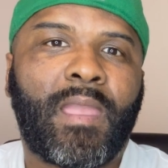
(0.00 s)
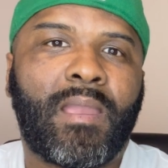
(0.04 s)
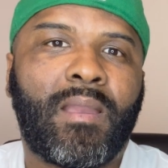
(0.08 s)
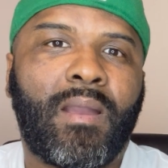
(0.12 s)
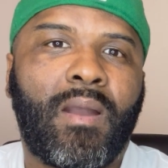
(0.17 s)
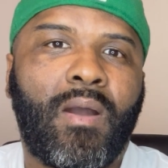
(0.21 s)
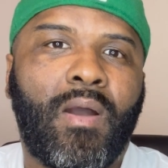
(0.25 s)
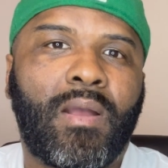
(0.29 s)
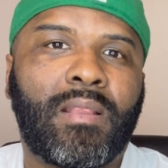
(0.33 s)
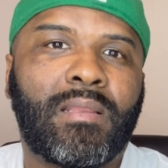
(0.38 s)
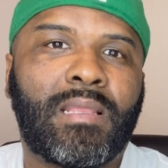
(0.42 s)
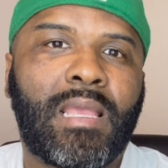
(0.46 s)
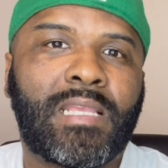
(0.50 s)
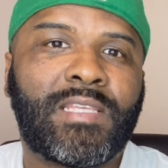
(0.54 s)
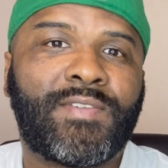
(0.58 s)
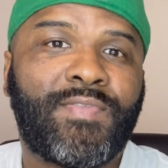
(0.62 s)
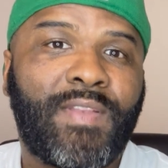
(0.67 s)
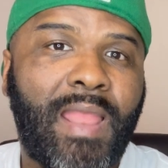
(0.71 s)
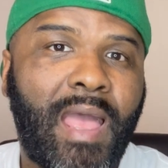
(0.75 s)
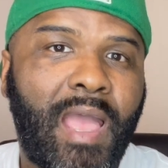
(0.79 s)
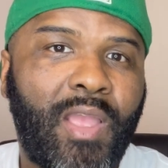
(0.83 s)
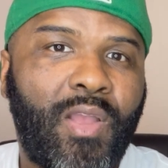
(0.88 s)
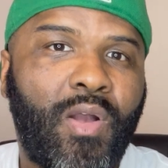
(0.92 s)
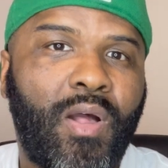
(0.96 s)
as
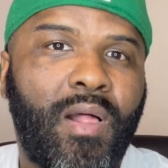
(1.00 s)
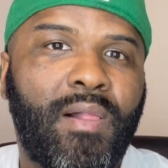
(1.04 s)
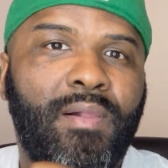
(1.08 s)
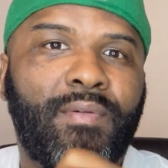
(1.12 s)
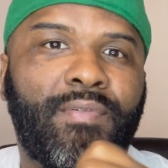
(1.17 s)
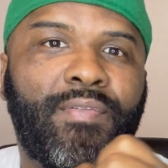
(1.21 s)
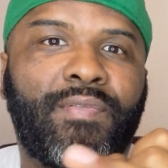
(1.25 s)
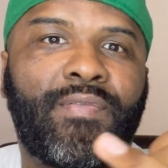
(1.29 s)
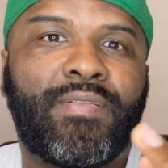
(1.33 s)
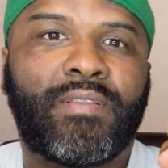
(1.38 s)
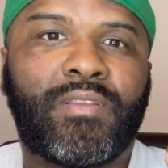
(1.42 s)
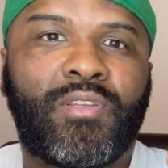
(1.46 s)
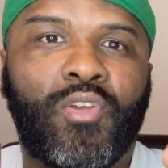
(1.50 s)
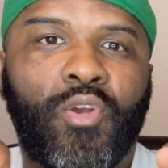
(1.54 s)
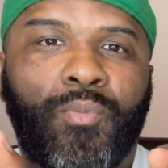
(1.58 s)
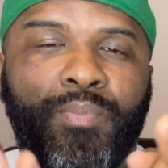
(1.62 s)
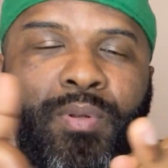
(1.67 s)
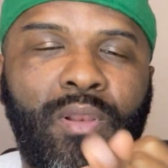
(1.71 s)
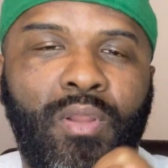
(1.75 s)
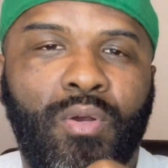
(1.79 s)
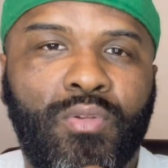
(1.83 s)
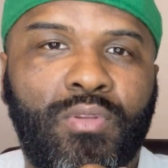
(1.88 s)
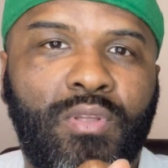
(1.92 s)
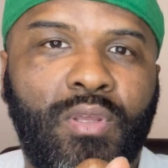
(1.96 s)
fly-off,
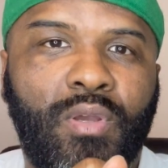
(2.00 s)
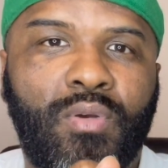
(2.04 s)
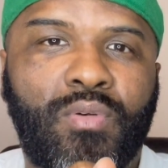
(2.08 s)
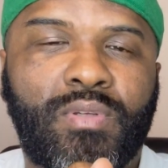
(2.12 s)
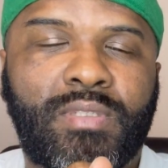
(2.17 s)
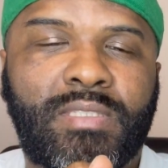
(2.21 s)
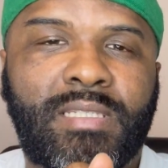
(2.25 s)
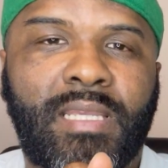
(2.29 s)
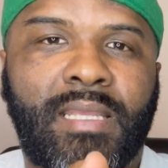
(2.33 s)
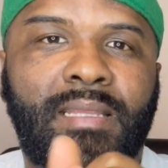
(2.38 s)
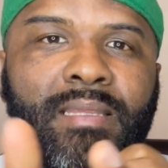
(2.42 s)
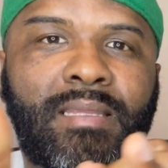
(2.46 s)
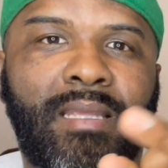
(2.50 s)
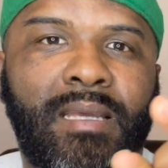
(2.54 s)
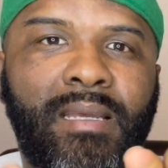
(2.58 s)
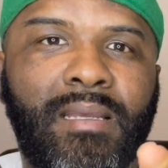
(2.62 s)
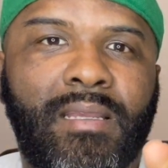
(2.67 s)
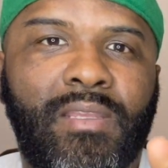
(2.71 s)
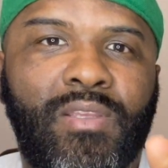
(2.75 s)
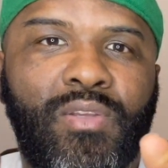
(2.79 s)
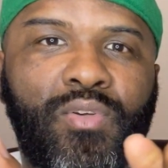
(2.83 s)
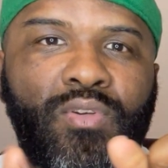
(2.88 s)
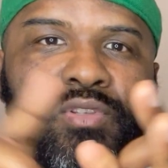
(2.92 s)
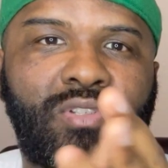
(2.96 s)
Teopoloto
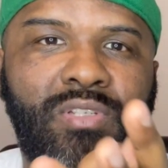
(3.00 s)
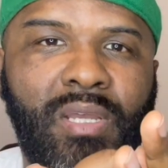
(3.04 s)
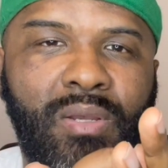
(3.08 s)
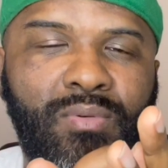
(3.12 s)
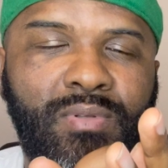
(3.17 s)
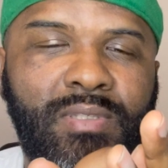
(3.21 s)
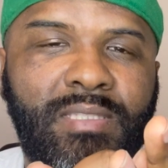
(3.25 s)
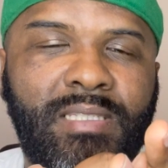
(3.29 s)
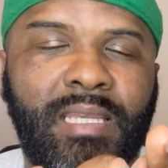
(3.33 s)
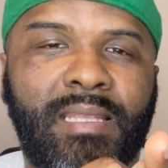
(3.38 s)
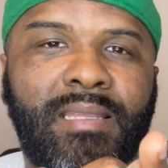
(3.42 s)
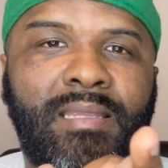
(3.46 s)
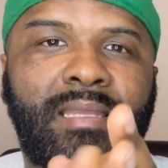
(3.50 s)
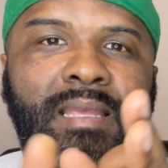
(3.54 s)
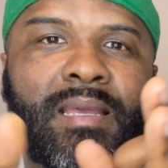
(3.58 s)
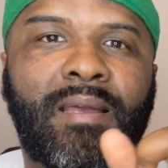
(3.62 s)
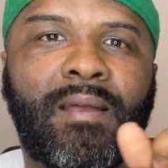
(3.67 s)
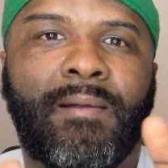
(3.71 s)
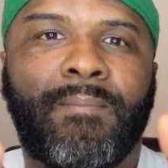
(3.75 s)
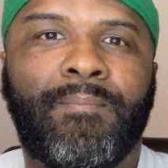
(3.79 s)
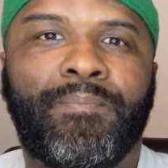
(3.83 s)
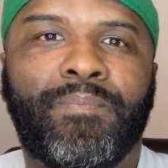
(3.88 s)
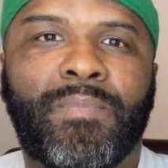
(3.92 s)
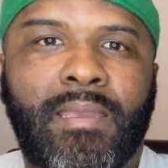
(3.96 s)
centre, Hugh Jones
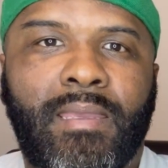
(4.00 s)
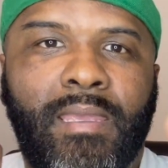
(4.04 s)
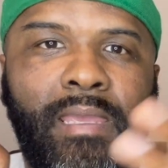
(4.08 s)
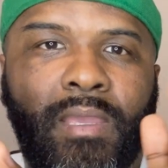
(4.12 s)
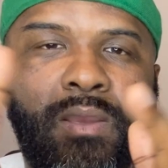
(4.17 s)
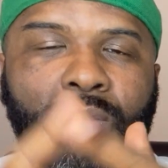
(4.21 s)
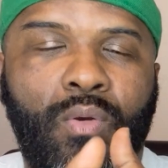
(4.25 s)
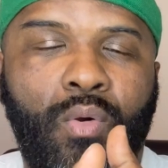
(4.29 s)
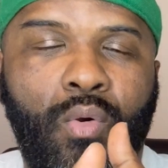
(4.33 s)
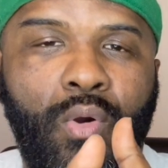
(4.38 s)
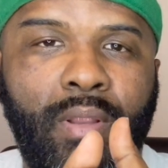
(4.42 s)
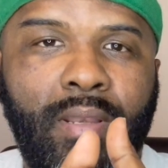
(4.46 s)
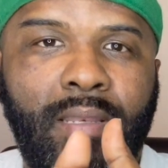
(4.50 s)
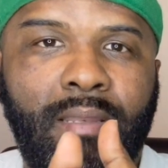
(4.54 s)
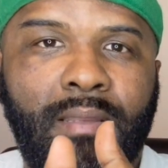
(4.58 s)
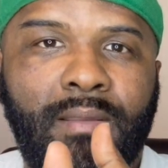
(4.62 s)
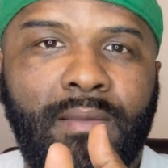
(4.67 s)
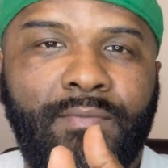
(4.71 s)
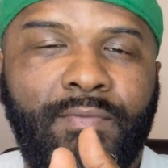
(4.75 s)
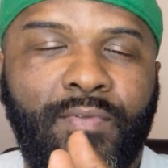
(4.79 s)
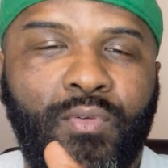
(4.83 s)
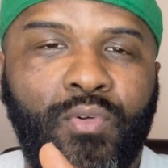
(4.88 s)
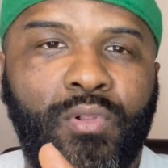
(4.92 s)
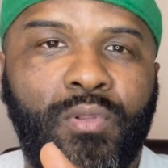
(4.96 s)
centre, King
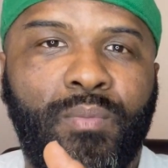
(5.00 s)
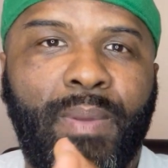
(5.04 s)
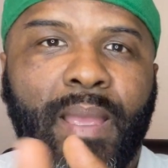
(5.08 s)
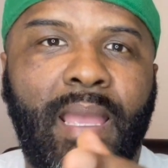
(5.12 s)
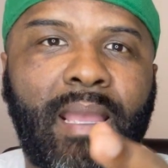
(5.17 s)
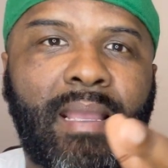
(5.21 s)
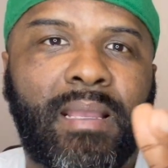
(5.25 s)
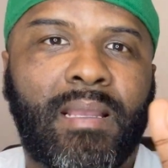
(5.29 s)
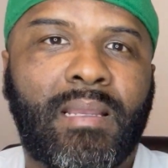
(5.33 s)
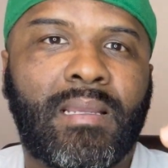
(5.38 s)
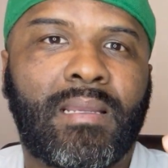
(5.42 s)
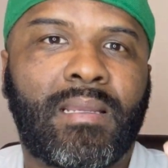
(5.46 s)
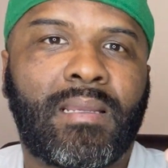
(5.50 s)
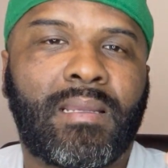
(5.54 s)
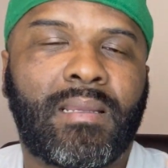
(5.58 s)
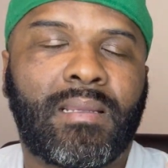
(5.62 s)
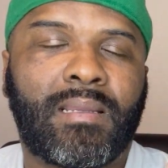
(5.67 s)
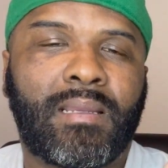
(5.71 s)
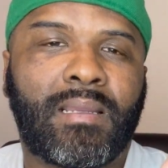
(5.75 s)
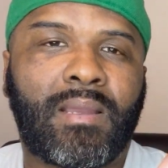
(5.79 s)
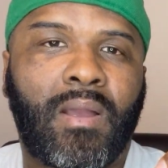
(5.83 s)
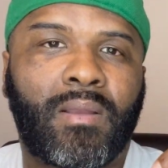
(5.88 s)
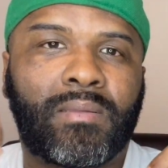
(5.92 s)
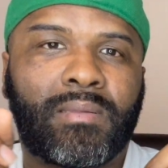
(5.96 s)
Horn fullback,
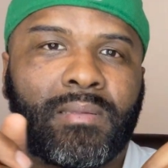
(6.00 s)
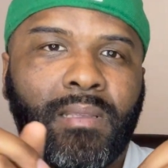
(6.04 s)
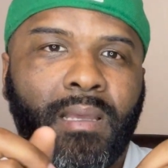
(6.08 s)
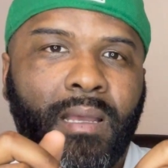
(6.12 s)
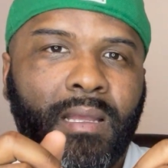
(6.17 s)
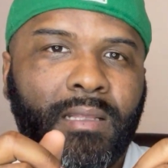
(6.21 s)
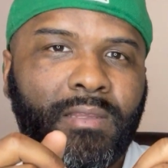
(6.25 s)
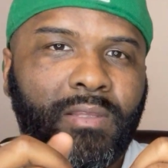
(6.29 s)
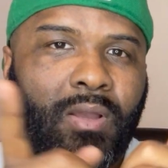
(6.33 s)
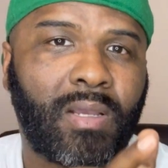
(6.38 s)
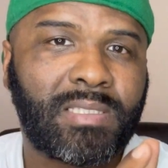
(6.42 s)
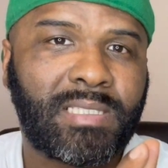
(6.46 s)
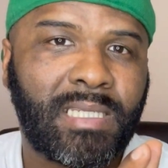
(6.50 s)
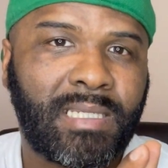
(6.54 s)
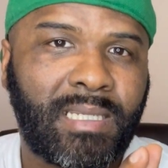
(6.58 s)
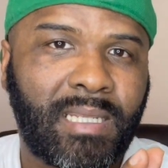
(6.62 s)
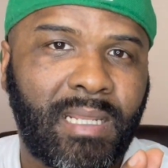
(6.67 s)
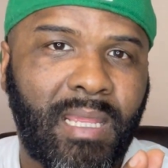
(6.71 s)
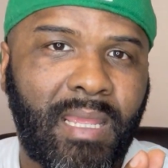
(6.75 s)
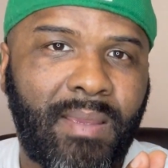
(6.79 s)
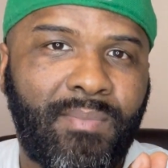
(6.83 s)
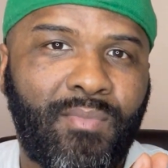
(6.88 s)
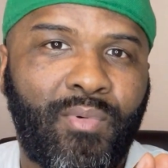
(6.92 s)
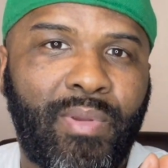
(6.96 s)
got Darcy
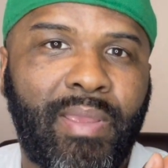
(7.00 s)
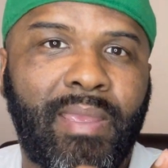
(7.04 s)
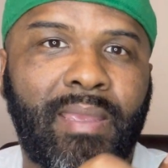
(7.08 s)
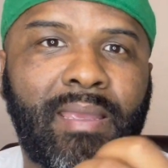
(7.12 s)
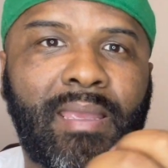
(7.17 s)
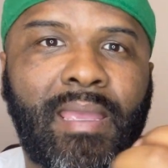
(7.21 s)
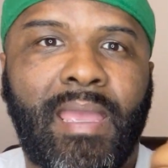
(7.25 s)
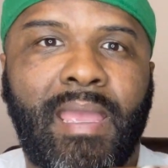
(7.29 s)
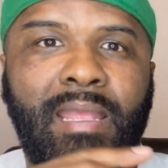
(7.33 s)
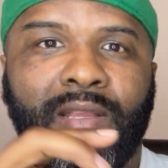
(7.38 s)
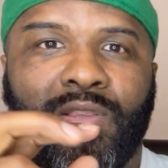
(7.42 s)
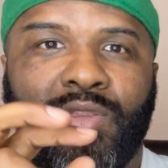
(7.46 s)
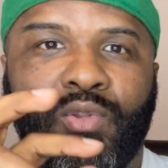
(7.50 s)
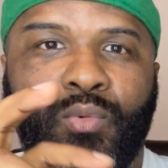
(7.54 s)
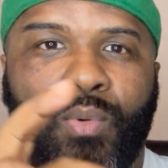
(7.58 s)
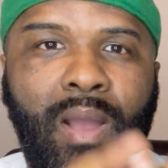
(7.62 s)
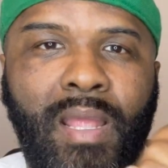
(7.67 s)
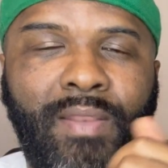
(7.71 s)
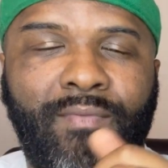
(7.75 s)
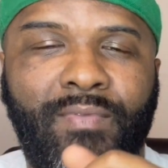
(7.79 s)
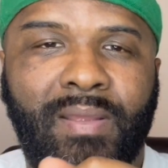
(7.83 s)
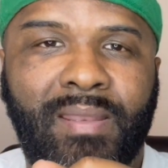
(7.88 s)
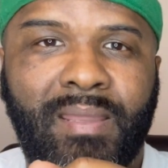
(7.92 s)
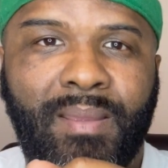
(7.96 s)
Graham wing and
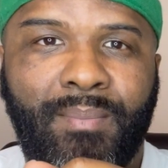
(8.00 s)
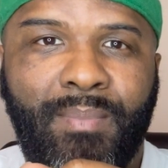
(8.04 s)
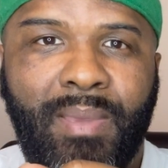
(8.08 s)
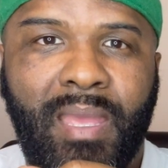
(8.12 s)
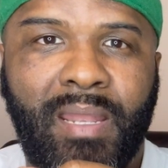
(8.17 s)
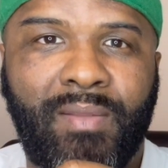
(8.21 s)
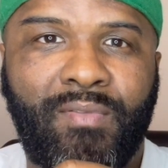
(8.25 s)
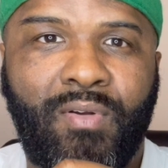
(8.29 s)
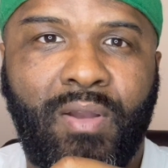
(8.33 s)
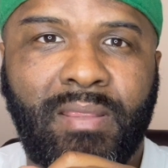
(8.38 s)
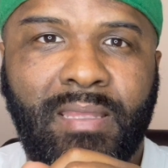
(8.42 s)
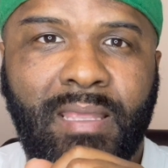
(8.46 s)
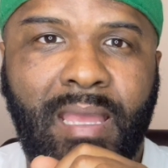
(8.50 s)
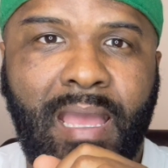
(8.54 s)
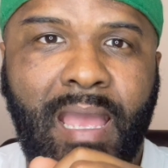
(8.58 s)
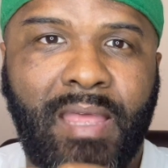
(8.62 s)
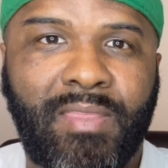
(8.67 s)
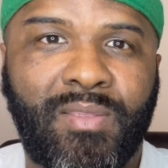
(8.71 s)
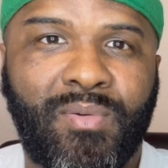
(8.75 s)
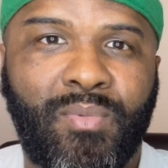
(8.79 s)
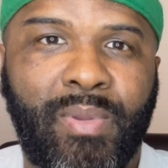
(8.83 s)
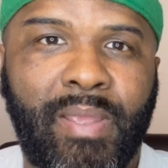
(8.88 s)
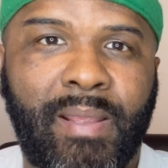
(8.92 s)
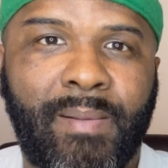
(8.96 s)
Dwan van der Merwe on the
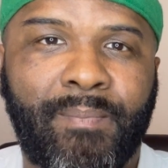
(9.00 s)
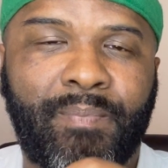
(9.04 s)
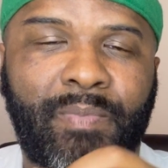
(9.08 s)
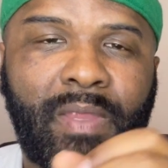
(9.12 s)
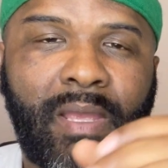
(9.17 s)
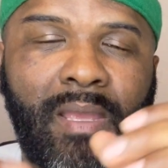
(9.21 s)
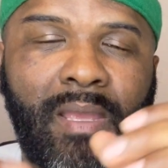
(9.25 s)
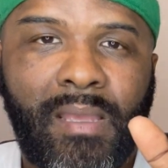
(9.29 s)
other wing.